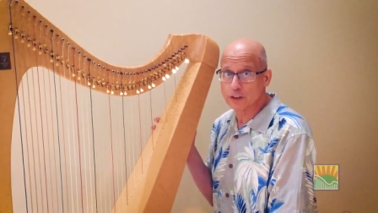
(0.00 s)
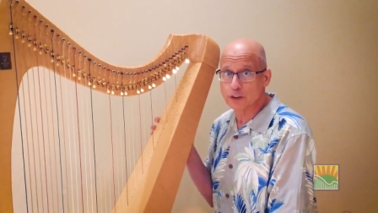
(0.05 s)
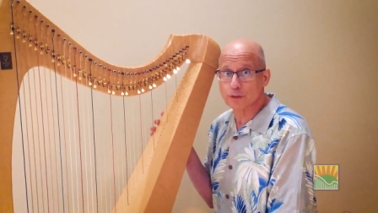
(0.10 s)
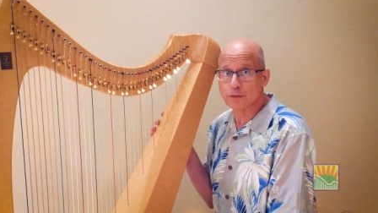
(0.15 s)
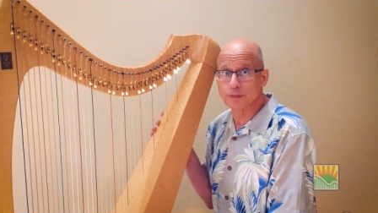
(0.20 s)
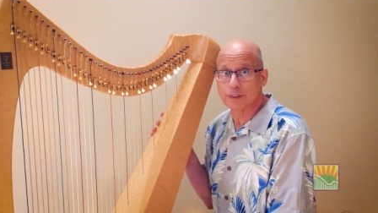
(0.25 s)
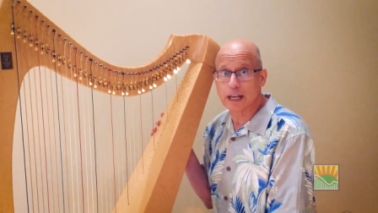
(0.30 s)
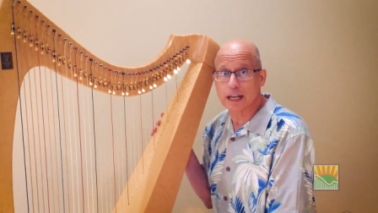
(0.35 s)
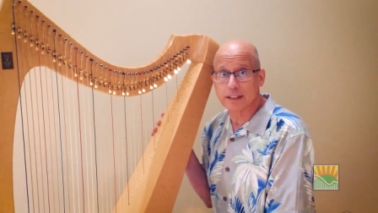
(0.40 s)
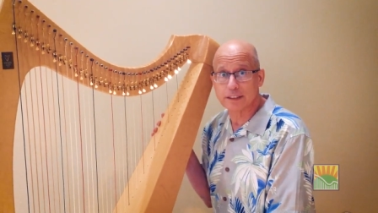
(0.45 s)

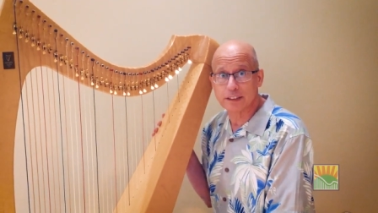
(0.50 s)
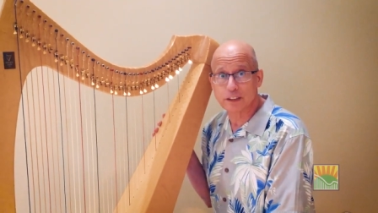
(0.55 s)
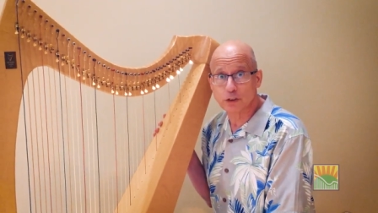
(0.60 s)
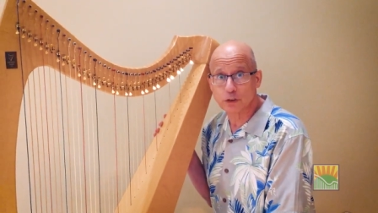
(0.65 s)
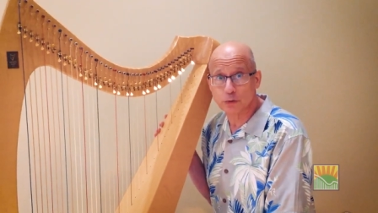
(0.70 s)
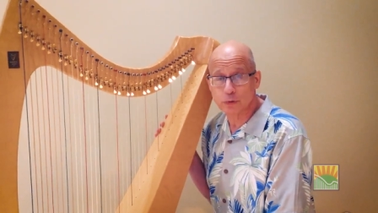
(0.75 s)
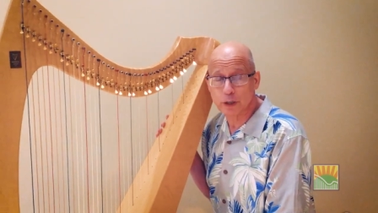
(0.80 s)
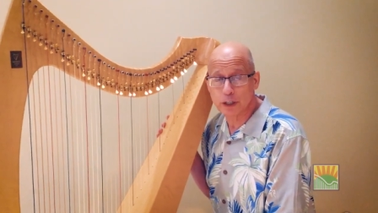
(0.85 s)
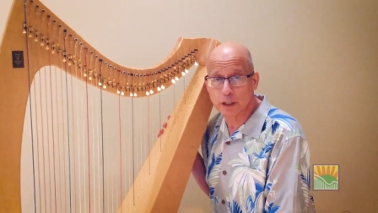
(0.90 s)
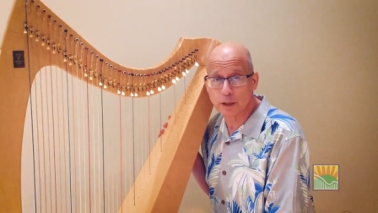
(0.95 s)
You've got these
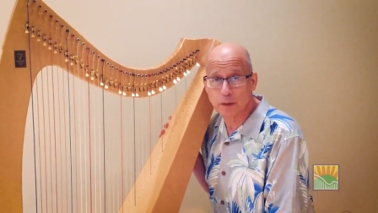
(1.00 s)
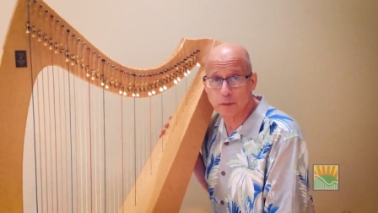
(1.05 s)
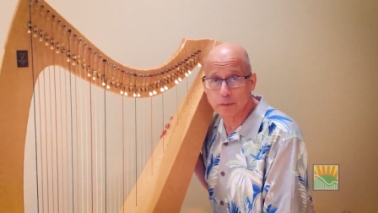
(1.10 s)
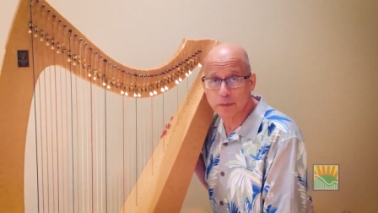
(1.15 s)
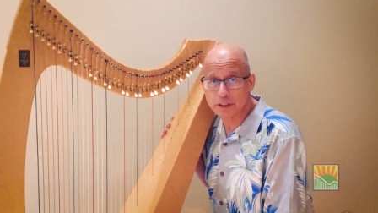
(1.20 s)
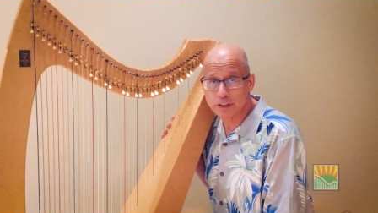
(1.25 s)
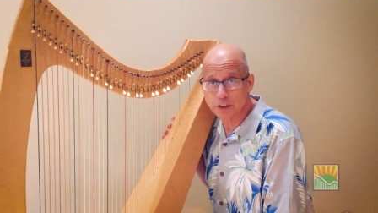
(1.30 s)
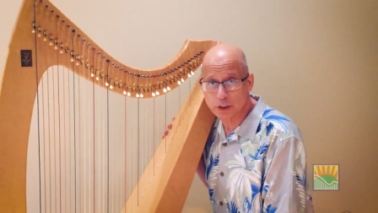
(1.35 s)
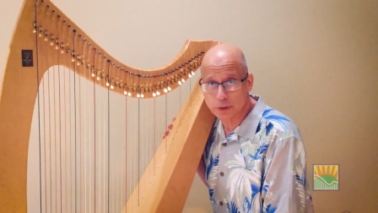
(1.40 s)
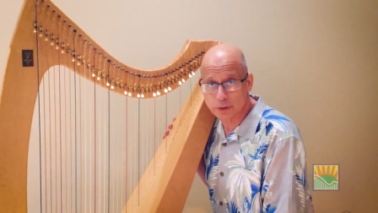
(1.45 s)
training
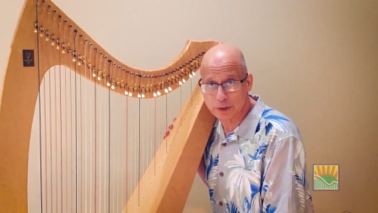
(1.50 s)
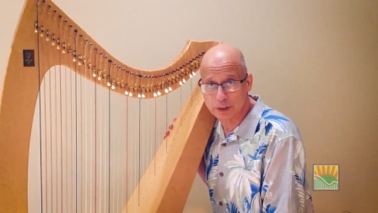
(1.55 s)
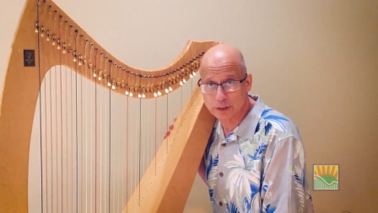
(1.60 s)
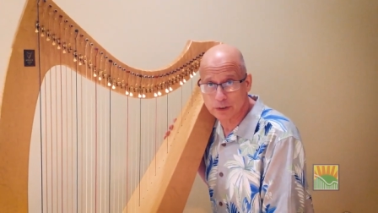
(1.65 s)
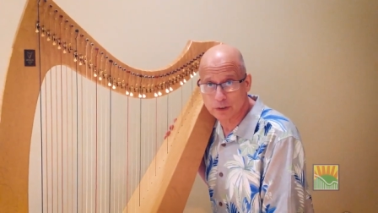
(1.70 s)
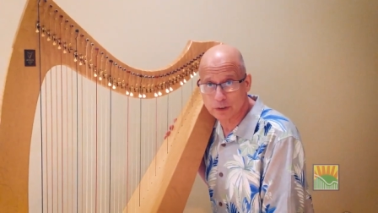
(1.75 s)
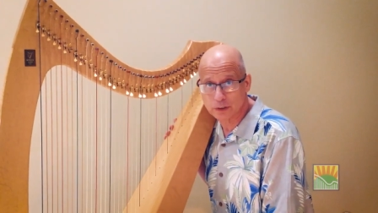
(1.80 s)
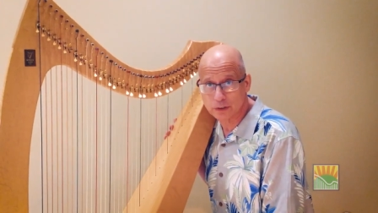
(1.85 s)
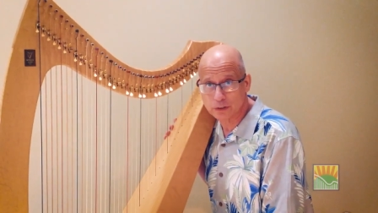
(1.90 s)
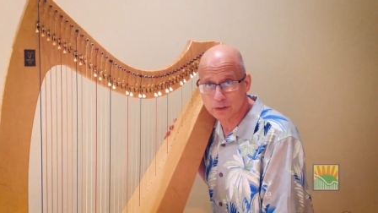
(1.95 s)

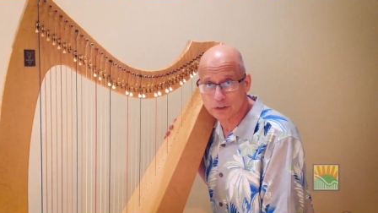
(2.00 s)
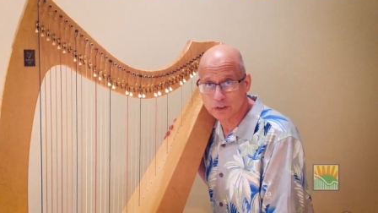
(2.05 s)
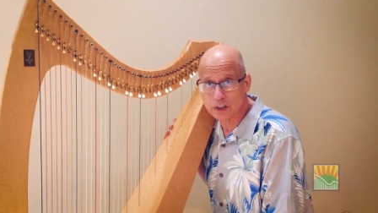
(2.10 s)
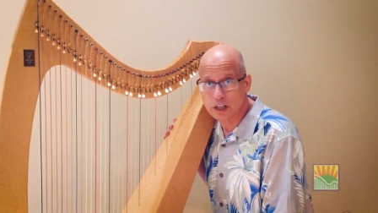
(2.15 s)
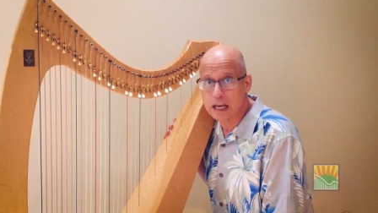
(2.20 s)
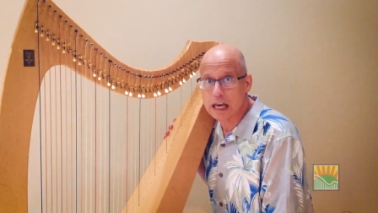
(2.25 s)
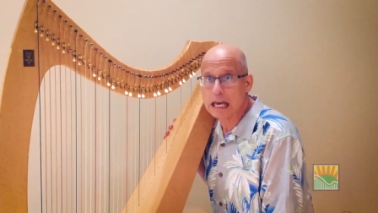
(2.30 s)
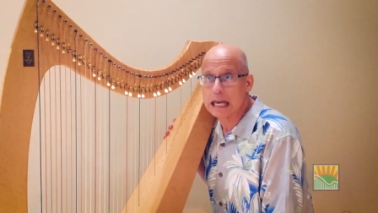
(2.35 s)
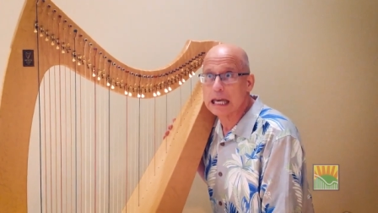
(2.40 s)
materials